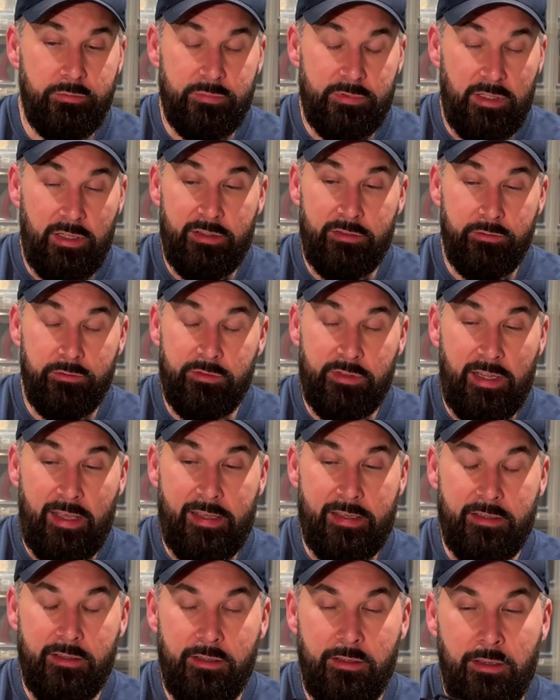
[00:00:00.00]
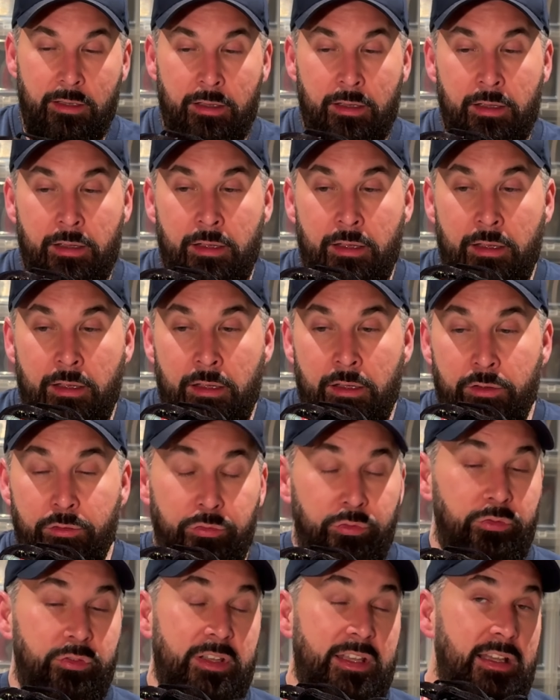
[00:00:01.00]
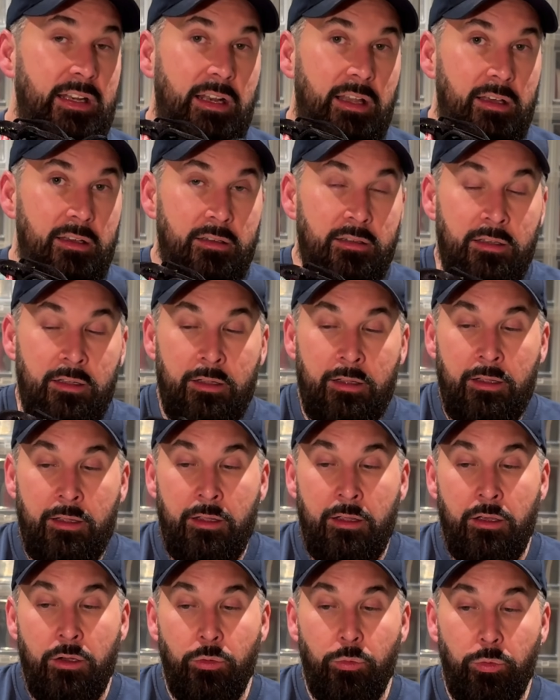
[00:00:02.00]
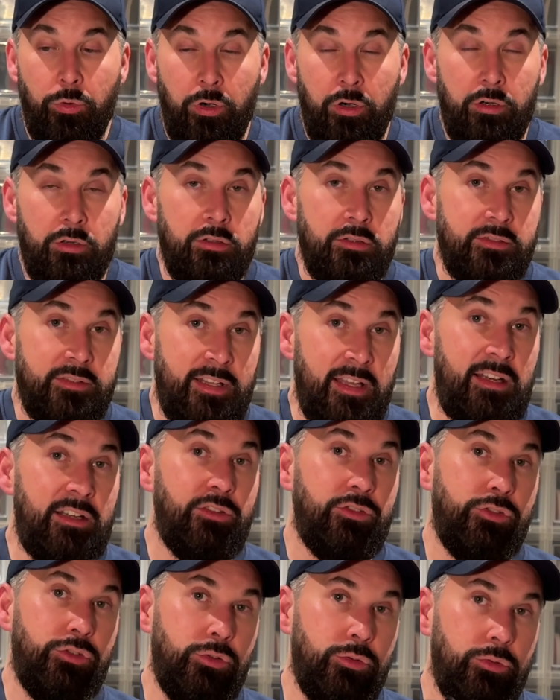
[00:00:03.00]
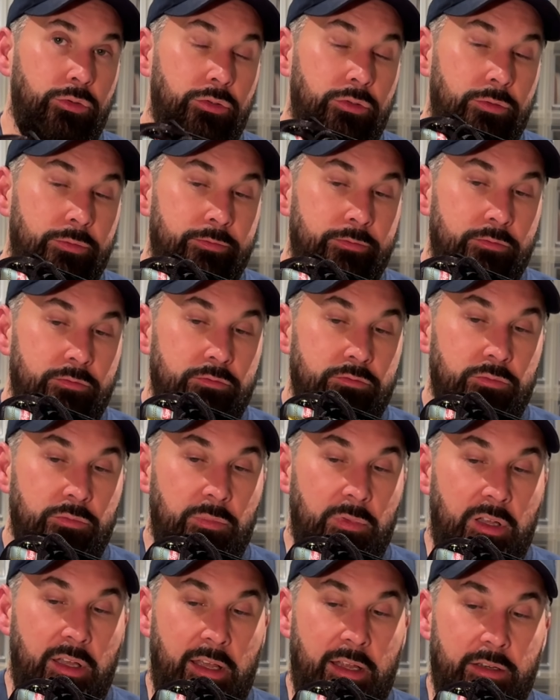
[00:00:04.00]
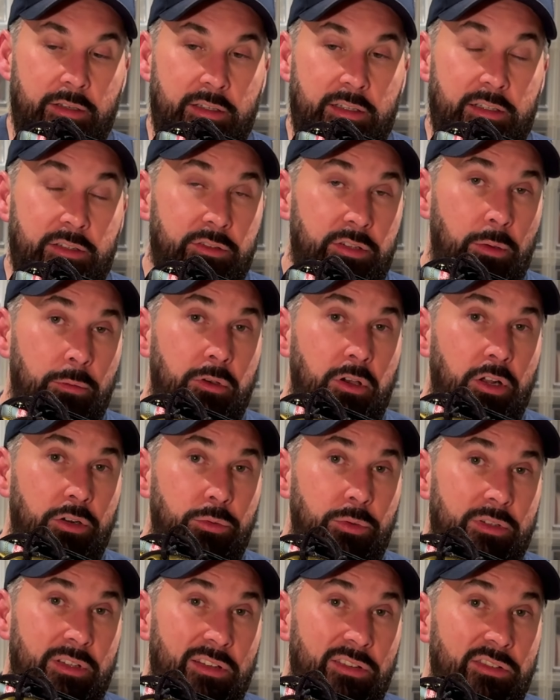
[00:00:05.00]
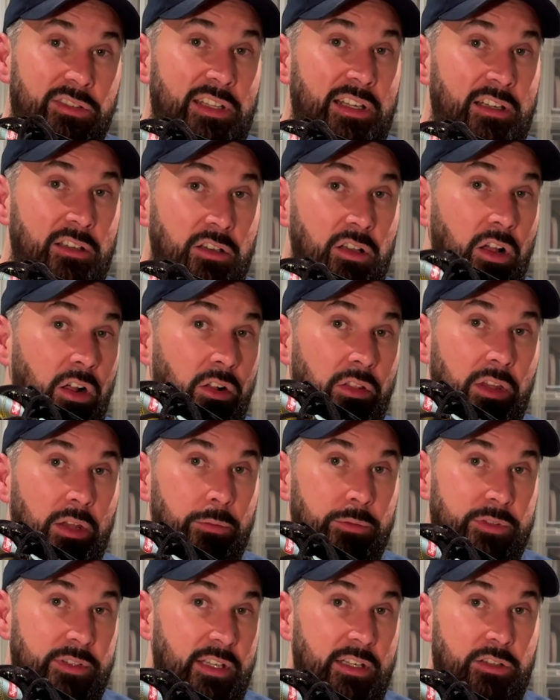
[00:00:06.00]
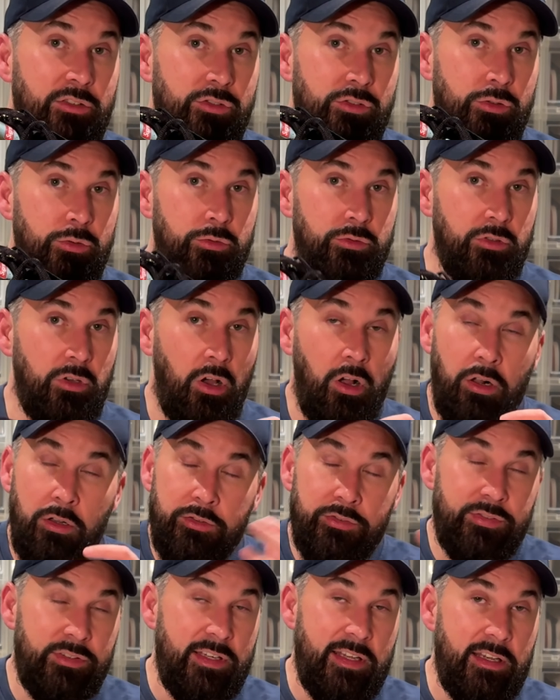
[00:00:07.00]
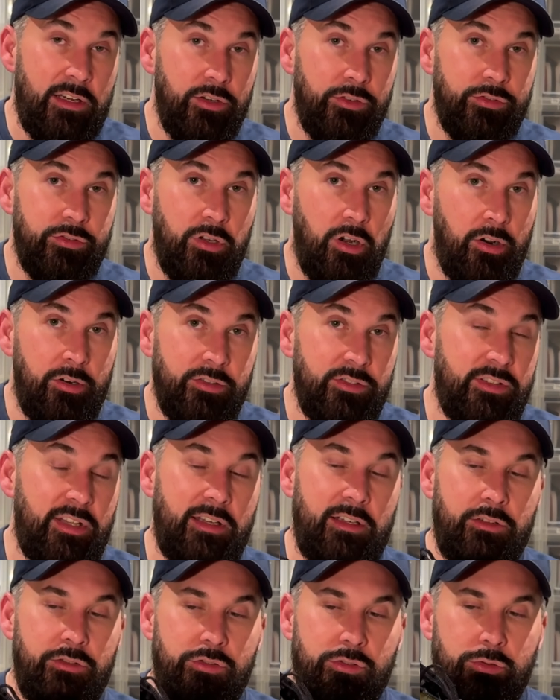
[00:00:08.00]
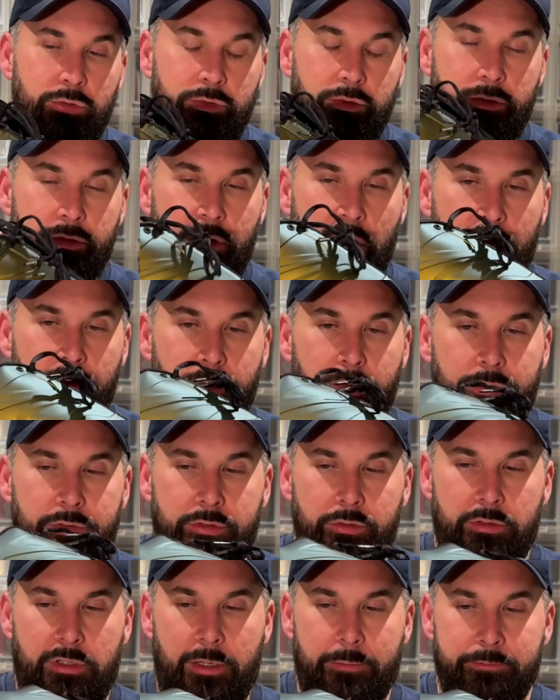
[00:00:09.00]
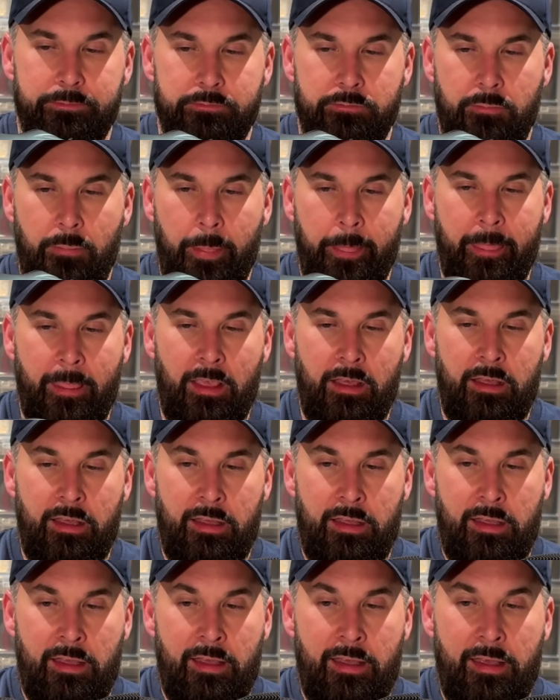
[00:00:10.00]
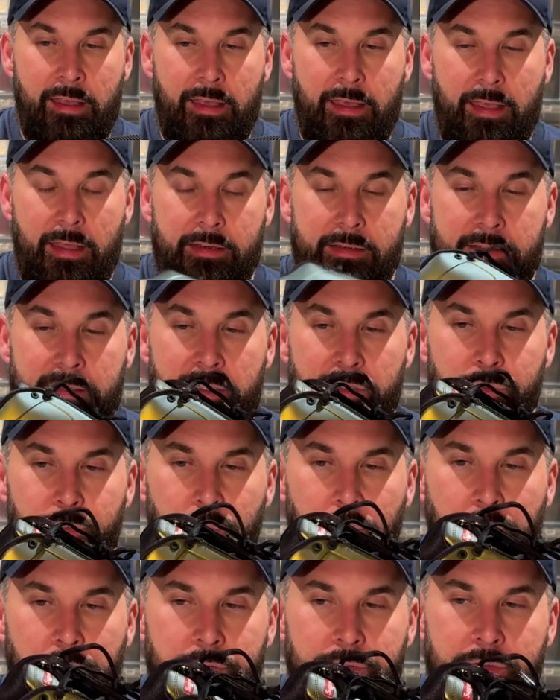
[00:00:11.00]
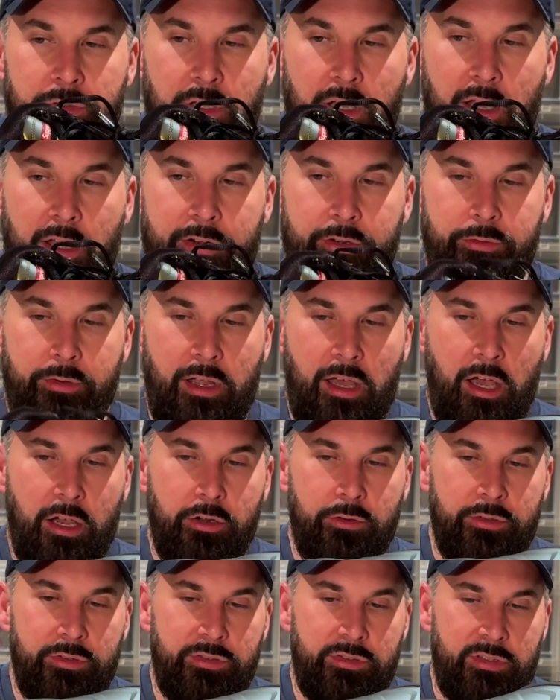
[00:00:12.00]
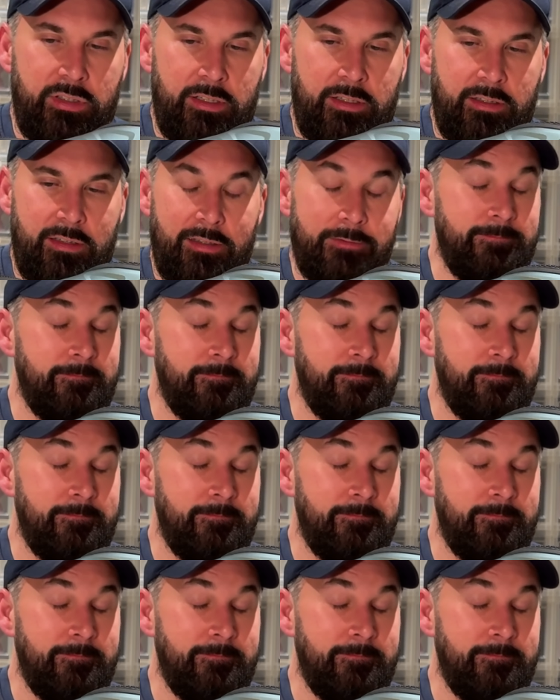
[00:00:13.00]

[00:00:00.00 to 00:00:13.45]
and Nike, Fila, were tennis shoes. And in some countries they still call them tennis shoes. All sneakers are tennis shoes according to them. And this was Andre Agassi